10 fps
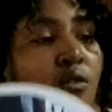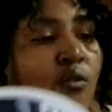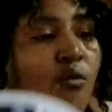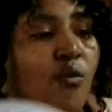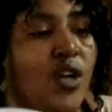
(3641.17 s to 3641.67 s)

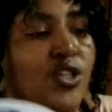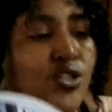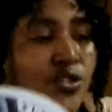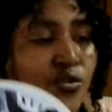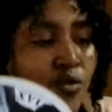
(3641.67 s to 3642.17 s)
Once
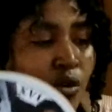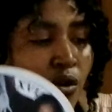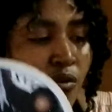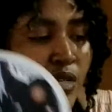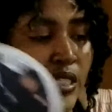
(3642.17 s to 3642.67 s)
you
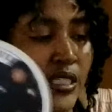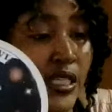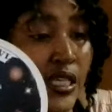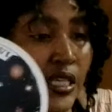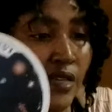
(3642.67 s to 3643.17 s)

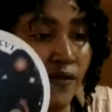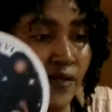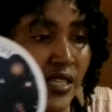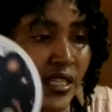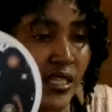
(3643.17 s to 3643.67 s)
receive
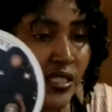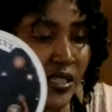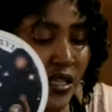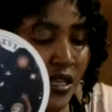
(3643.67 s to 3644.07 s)
these